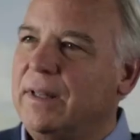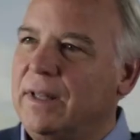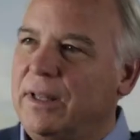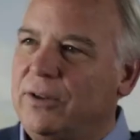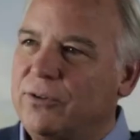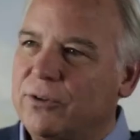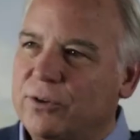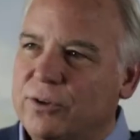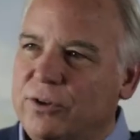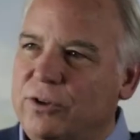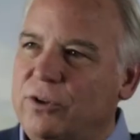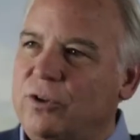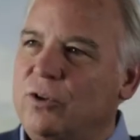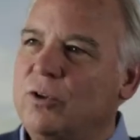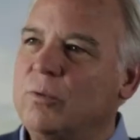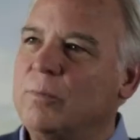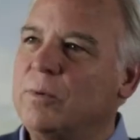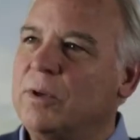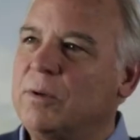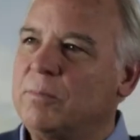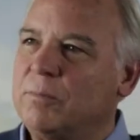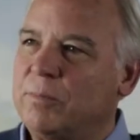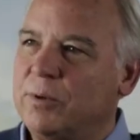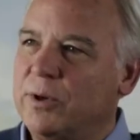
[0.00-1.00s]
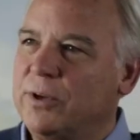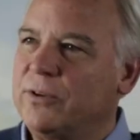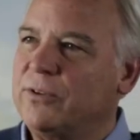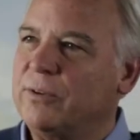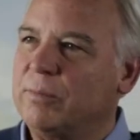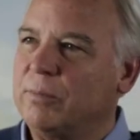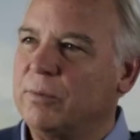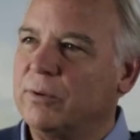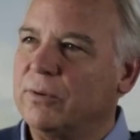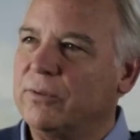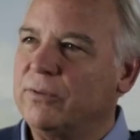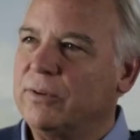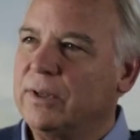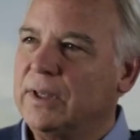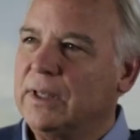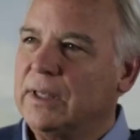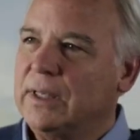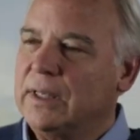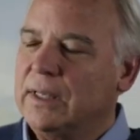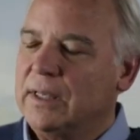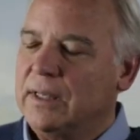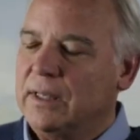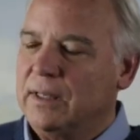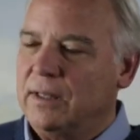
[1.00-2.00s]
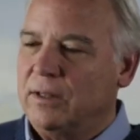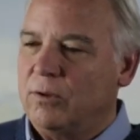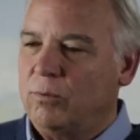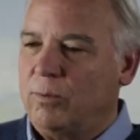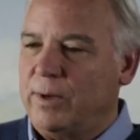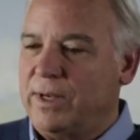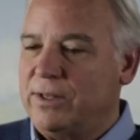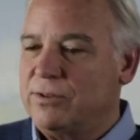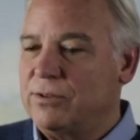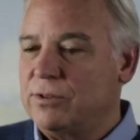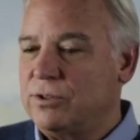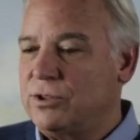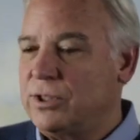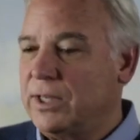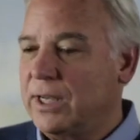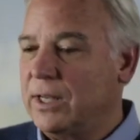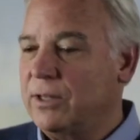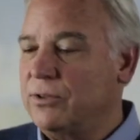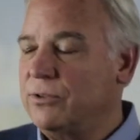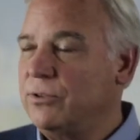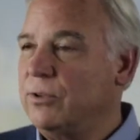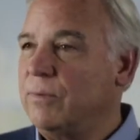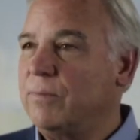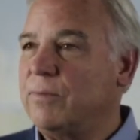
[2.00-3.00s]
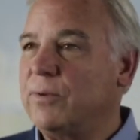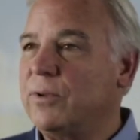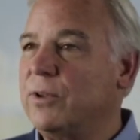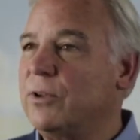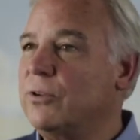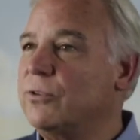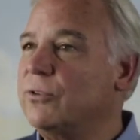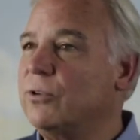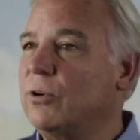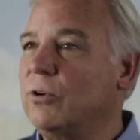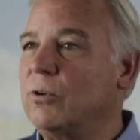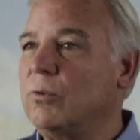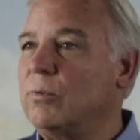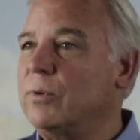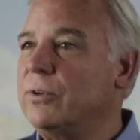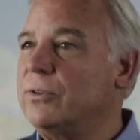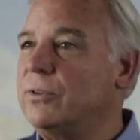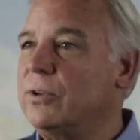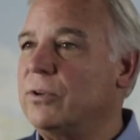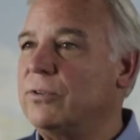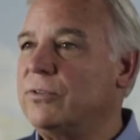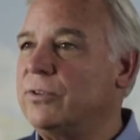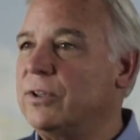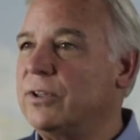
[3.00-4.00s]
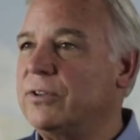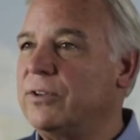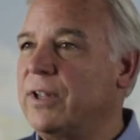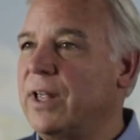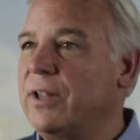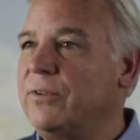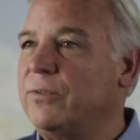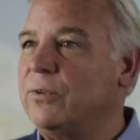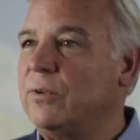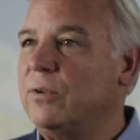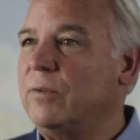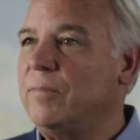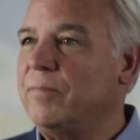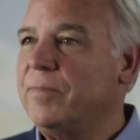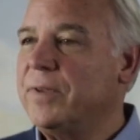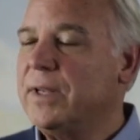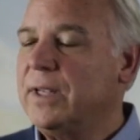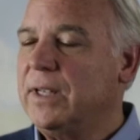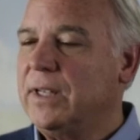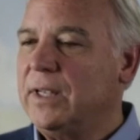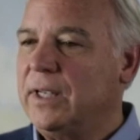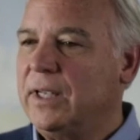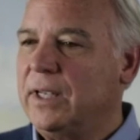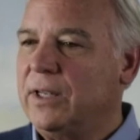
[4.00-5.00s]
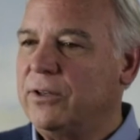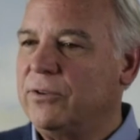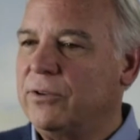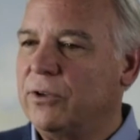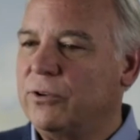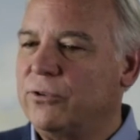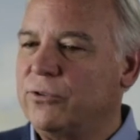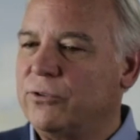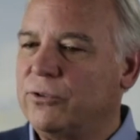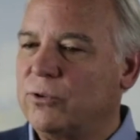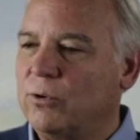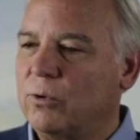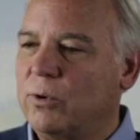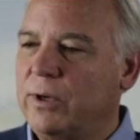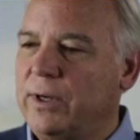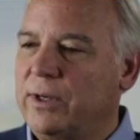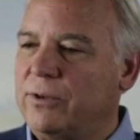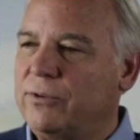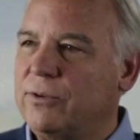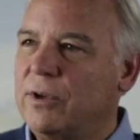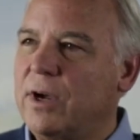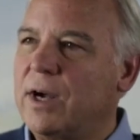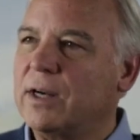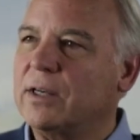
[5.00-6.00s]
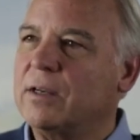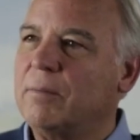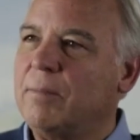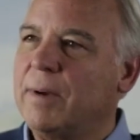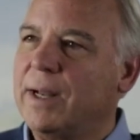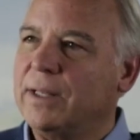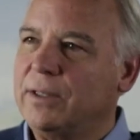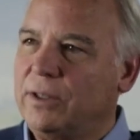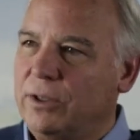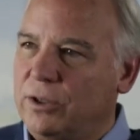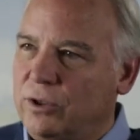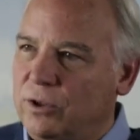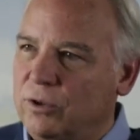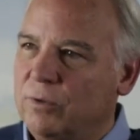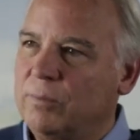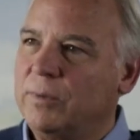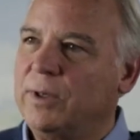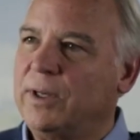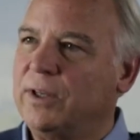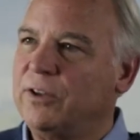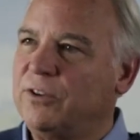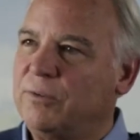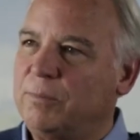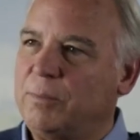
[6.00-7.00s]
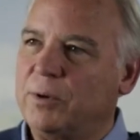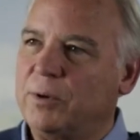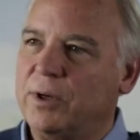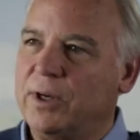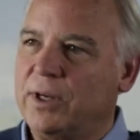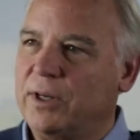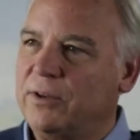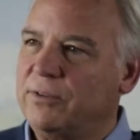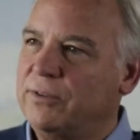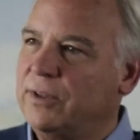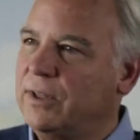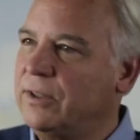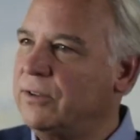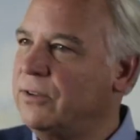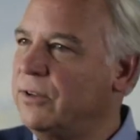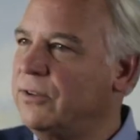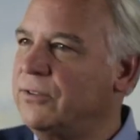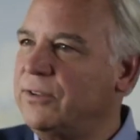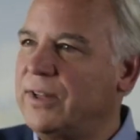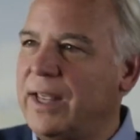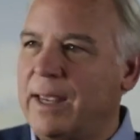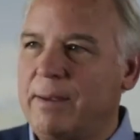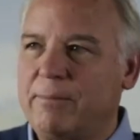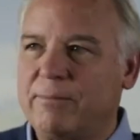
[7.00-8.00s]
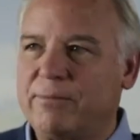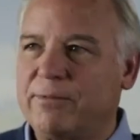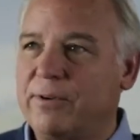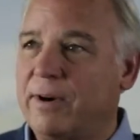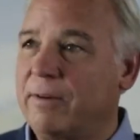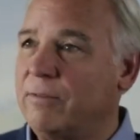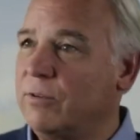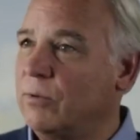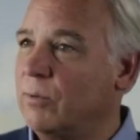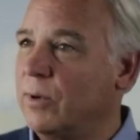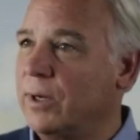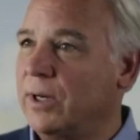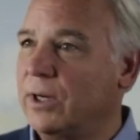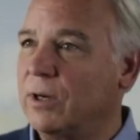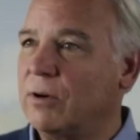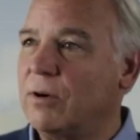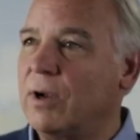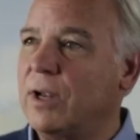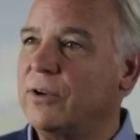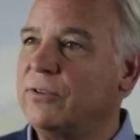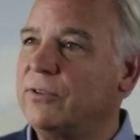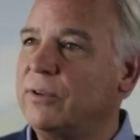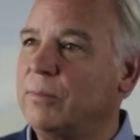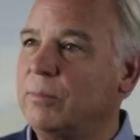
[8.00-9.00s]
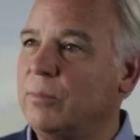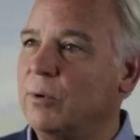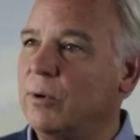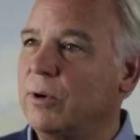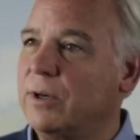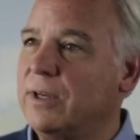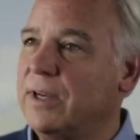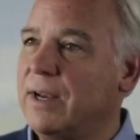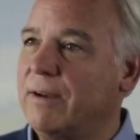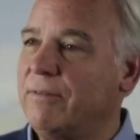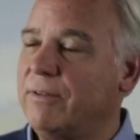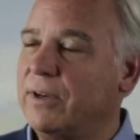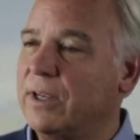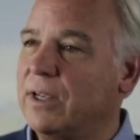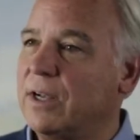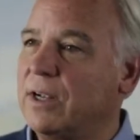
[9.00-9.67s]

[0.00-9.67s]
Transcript: These are human principles. The reason Chicken Soup for the Soul was so successful is those stories talked about the human experience that's the same for everyone across the board in every